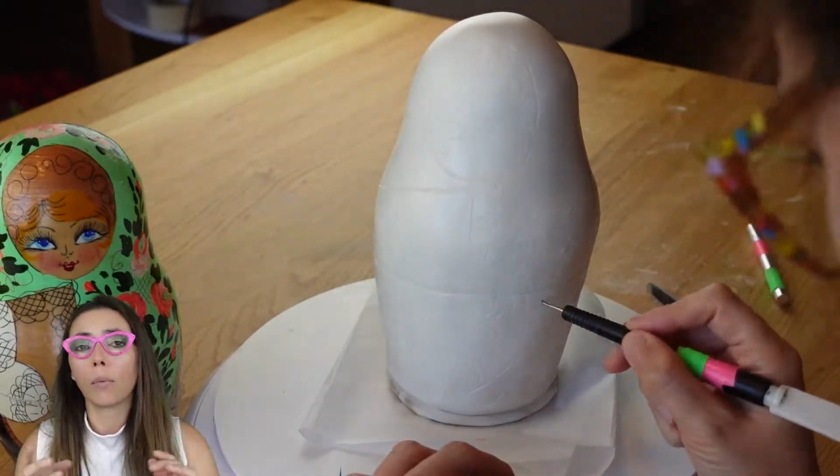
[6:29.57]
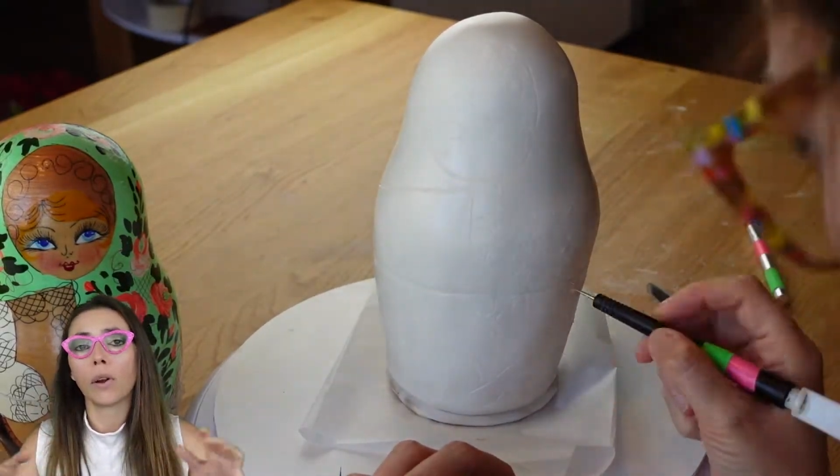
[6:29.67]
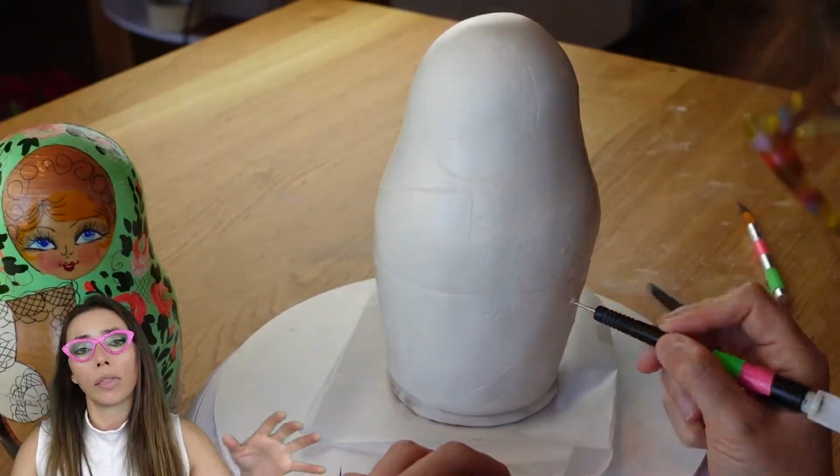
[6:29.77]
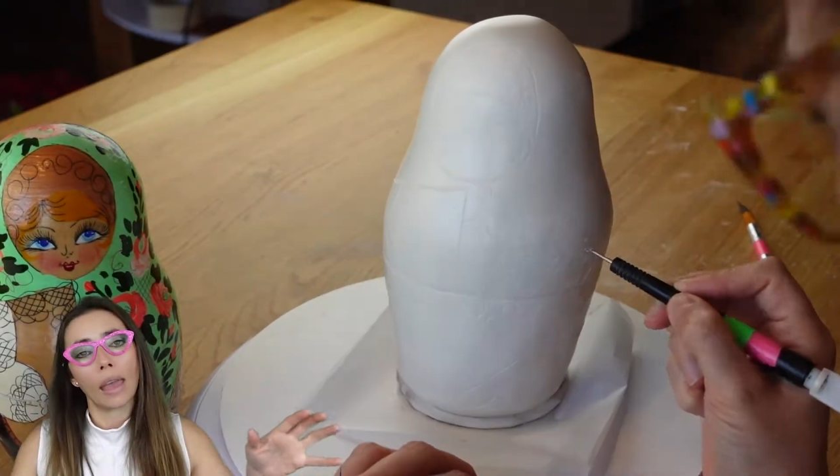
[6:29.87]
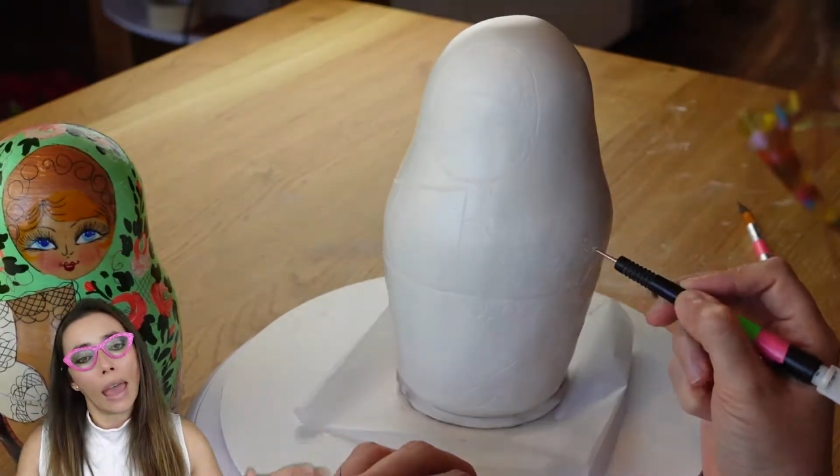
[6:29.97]

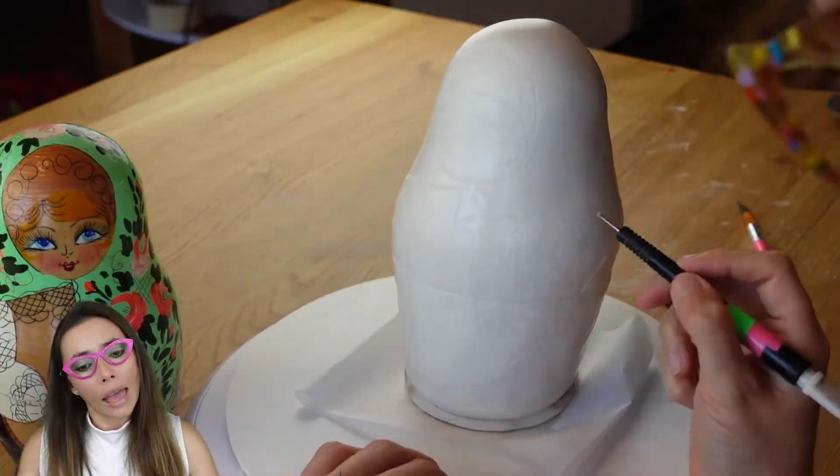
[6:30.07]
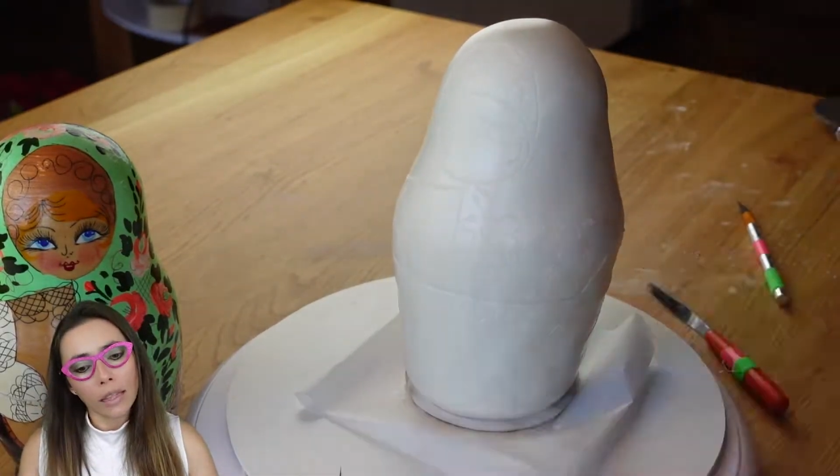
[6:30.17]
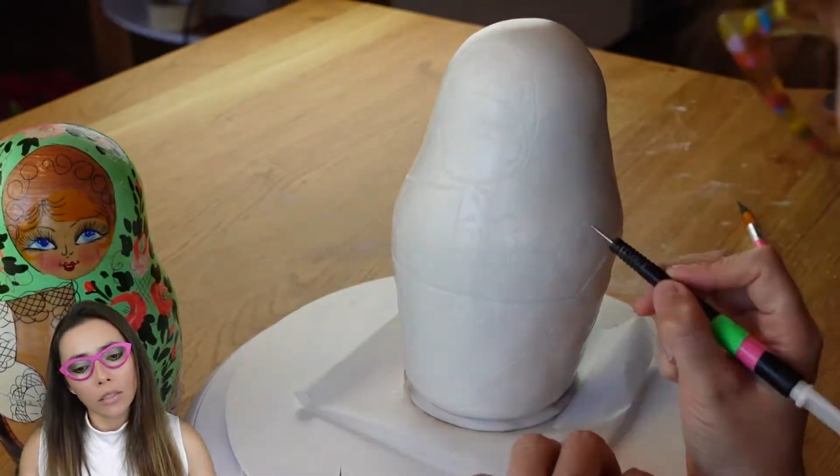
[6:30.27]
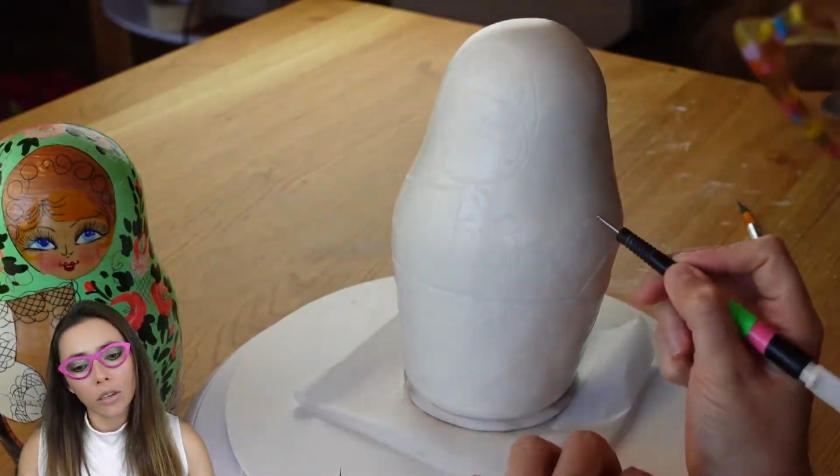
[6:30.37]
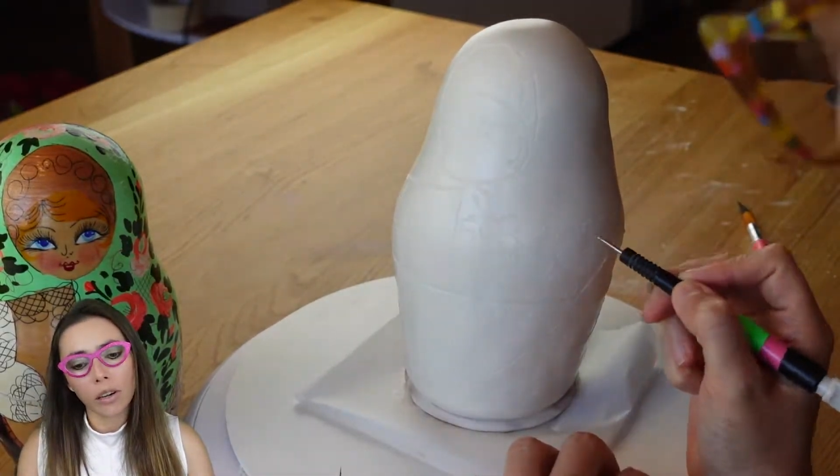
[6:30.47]
where the
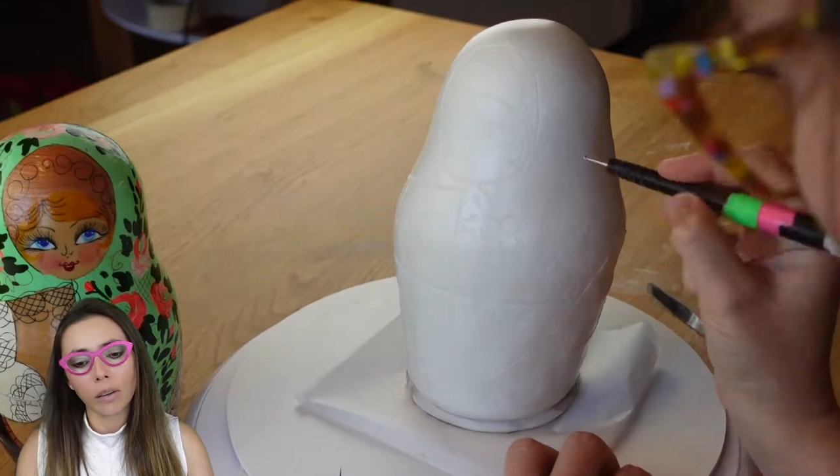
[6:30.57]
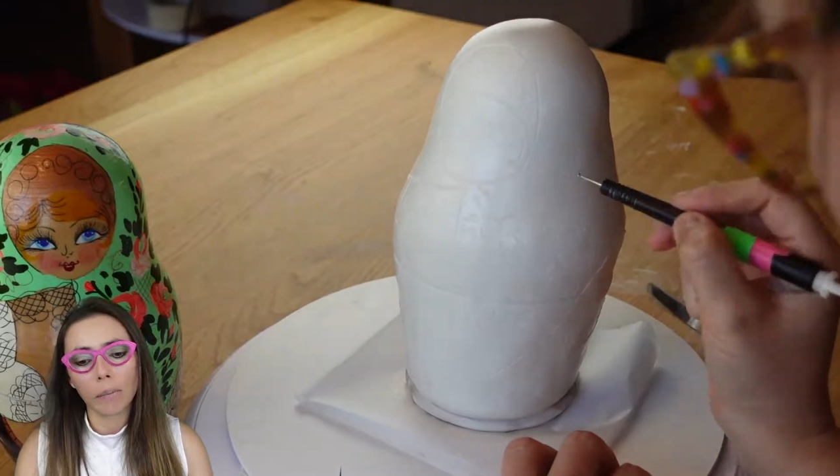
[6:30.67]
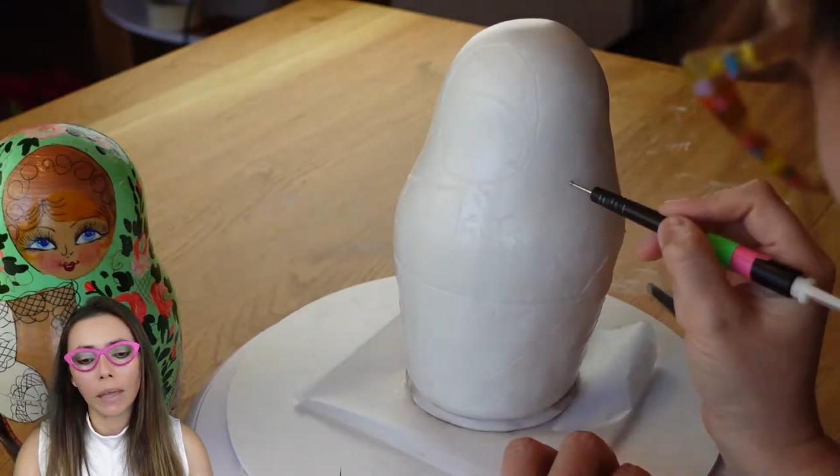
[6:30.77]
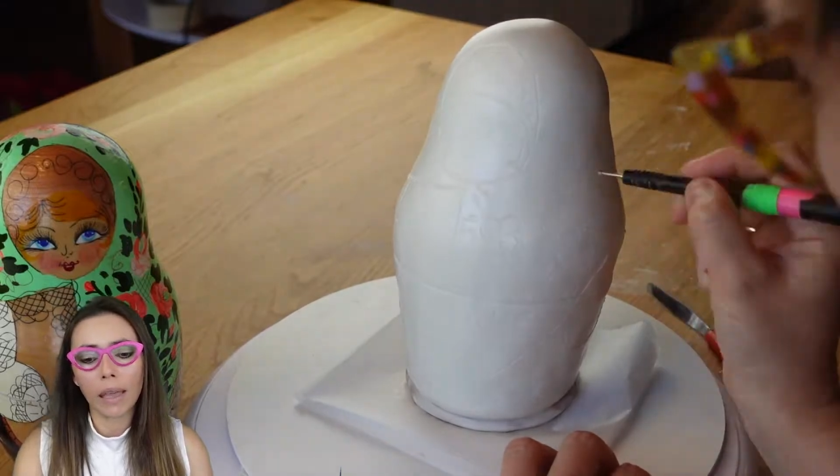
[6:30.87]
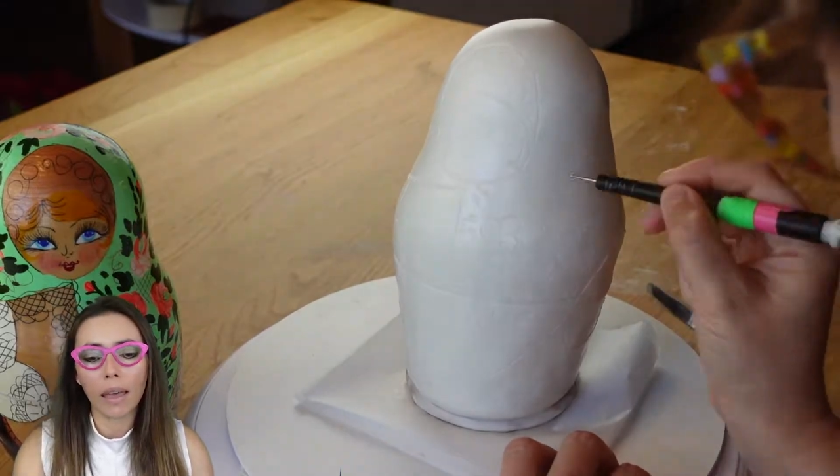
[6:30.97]
hands are gonna
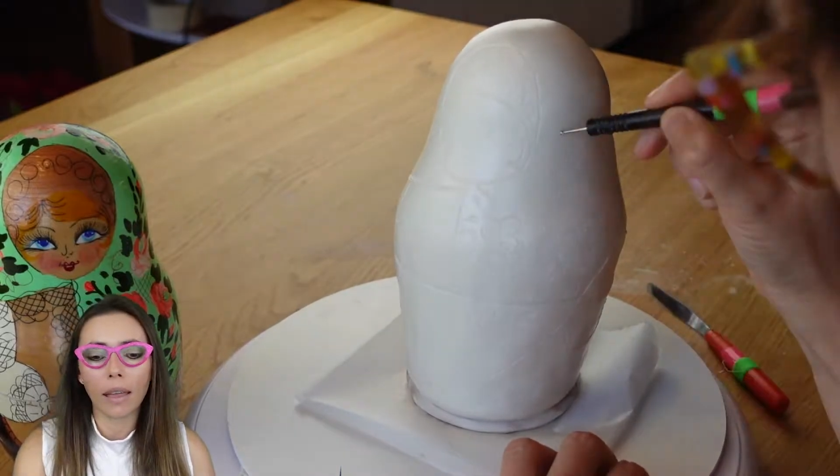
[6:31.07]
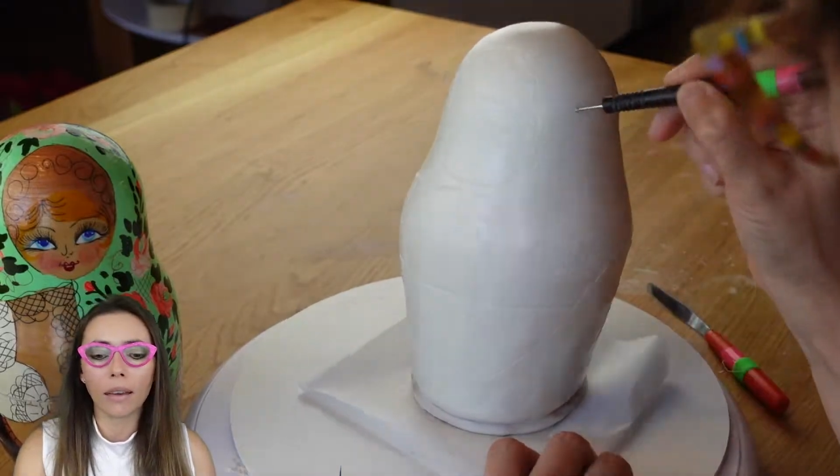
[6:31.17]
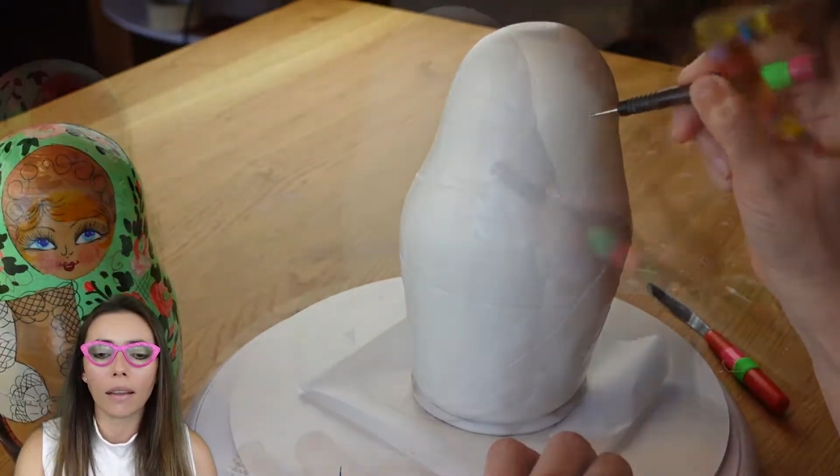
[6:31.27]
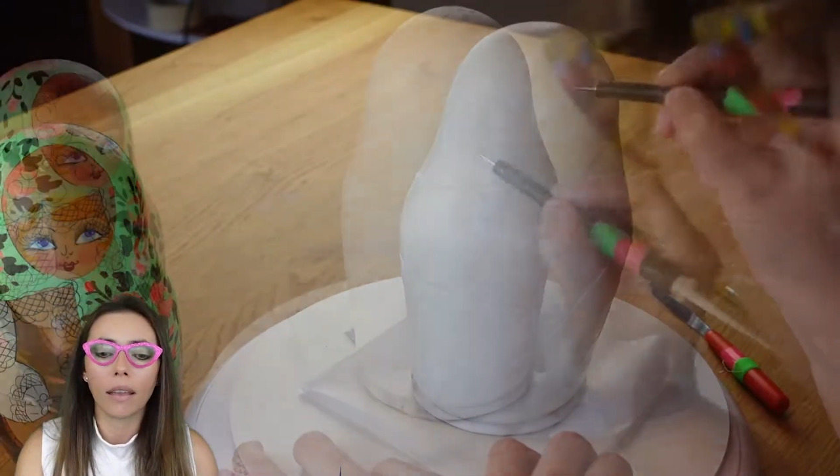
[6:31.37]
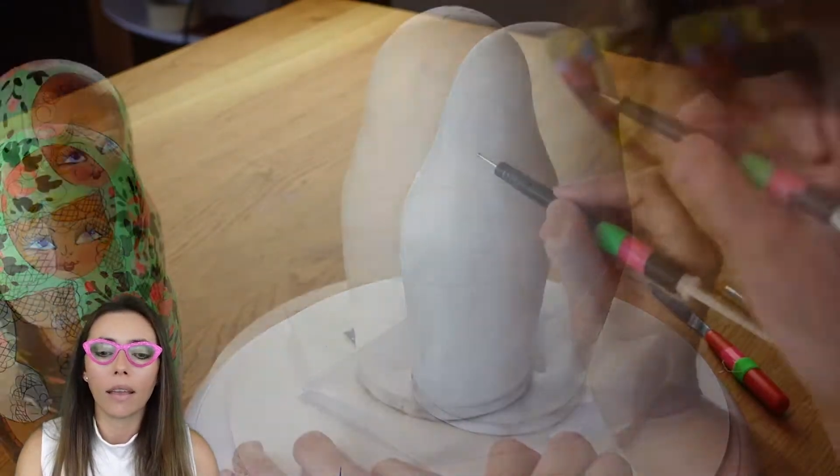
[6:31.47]
be at.